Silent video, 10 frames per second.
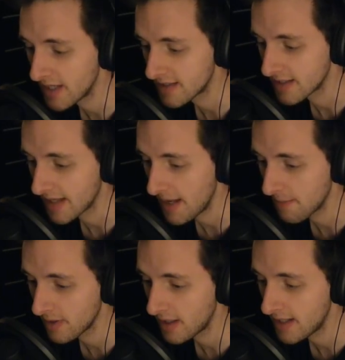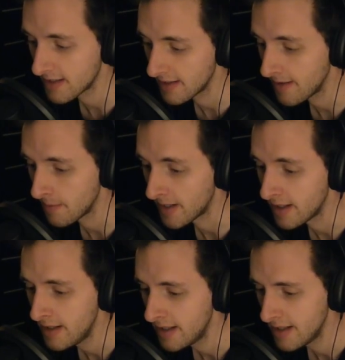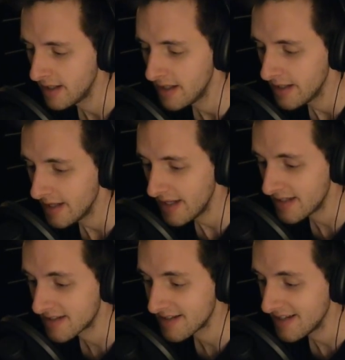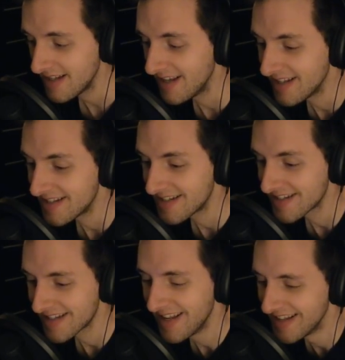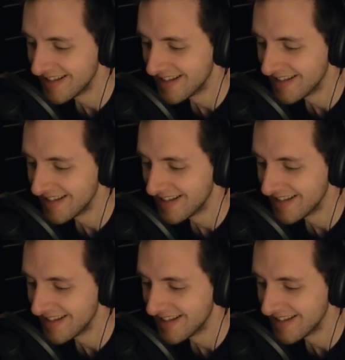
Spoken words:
get to the gameplay in a little bit, it's just,